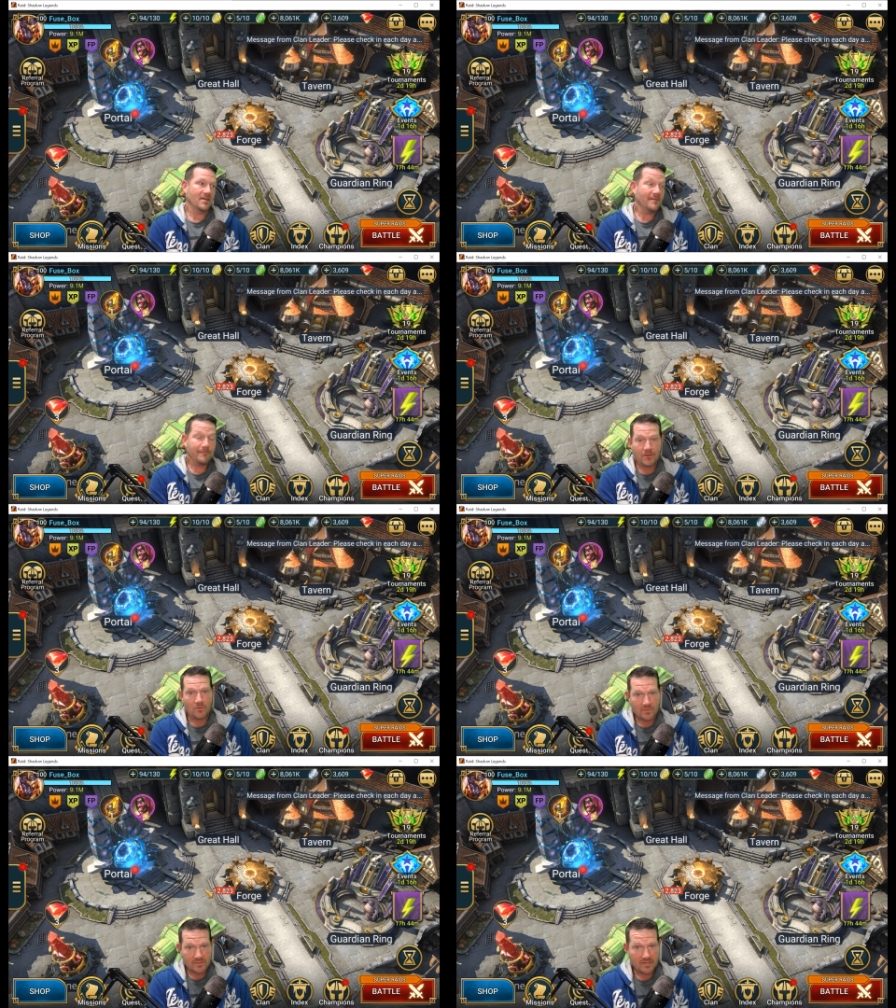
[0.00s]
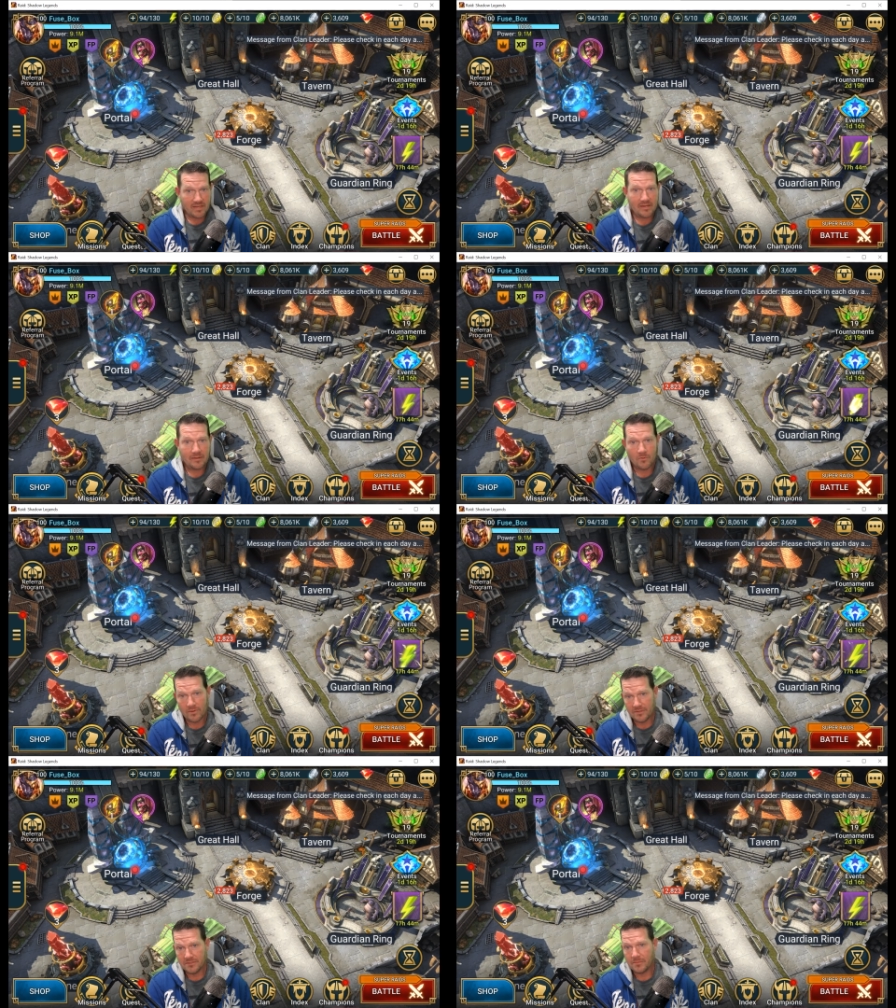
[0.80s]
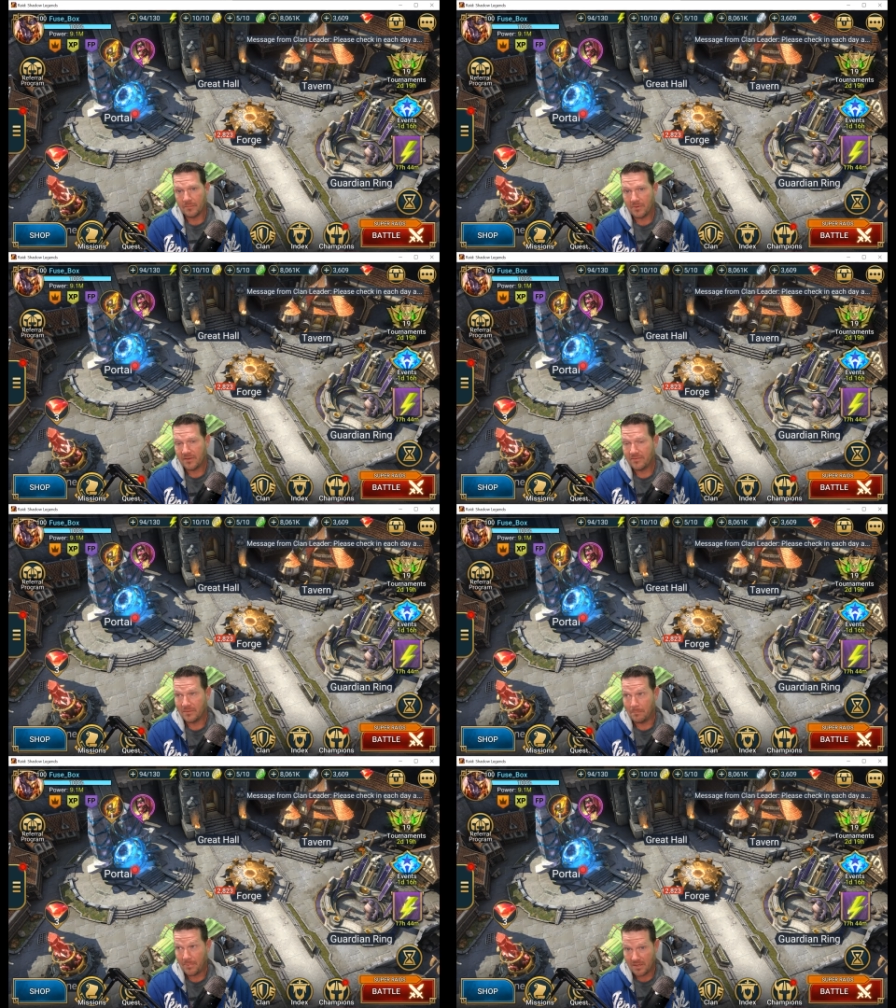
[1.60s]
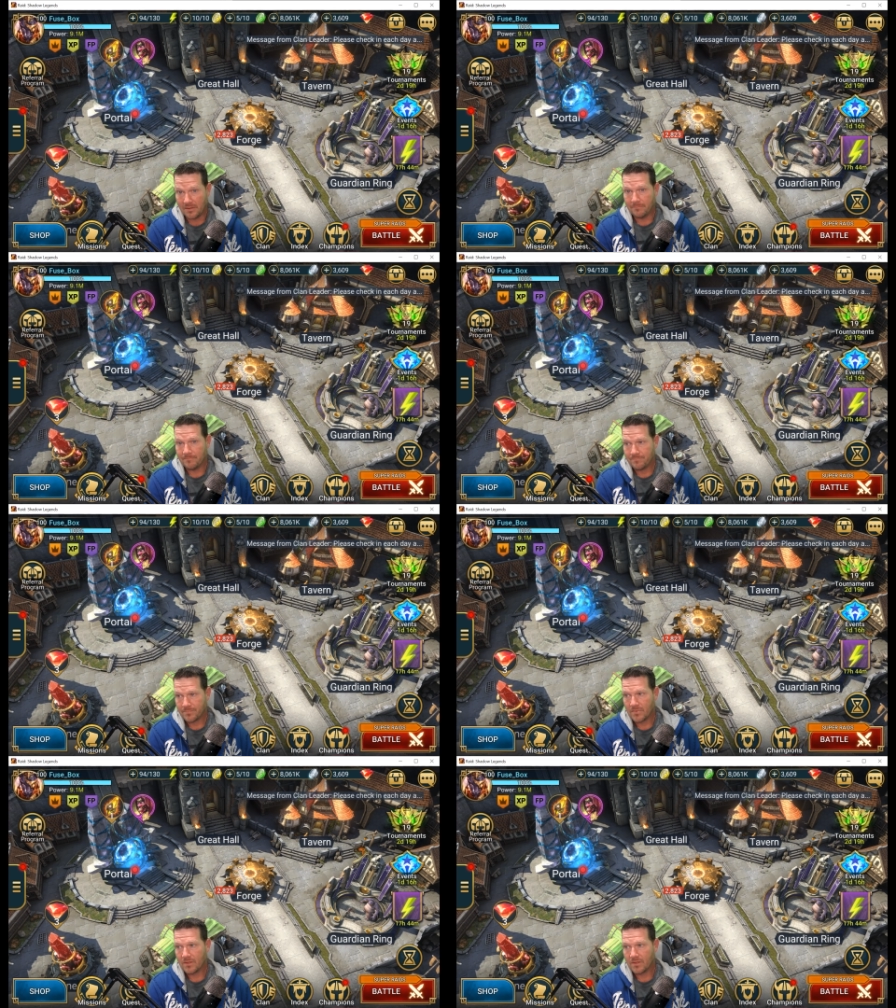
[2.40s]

If you're going to need him or use him in PvP,